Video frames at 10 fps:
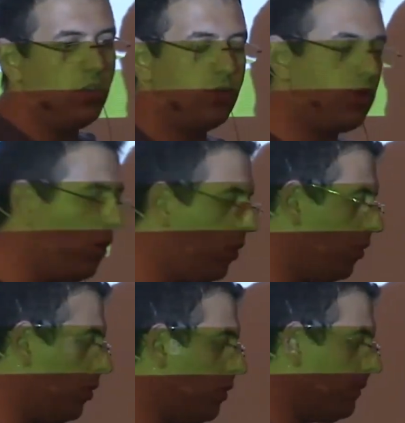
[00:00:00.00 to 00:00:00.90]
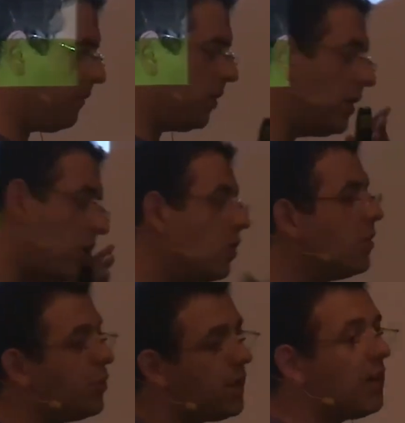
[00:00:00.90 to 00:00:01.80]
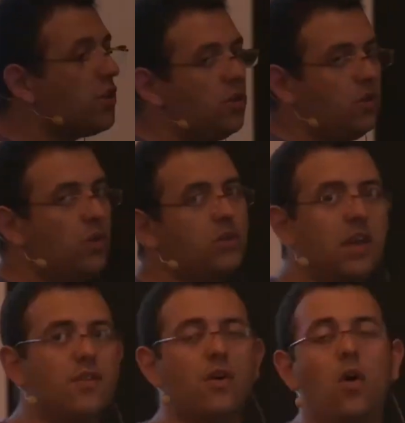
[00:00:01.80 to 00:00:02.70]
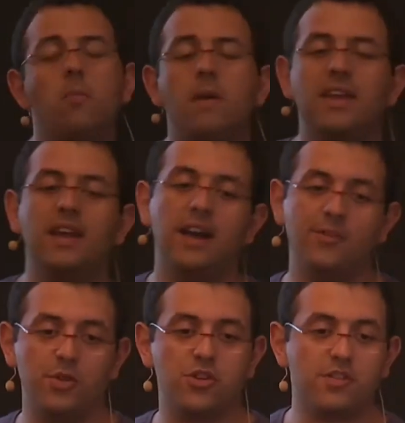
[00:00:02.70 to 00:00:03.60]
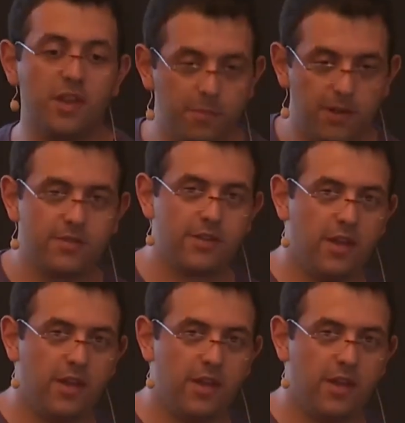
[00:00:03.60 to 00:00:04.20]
So when you go to production, you don't have, oh my God, what just happened?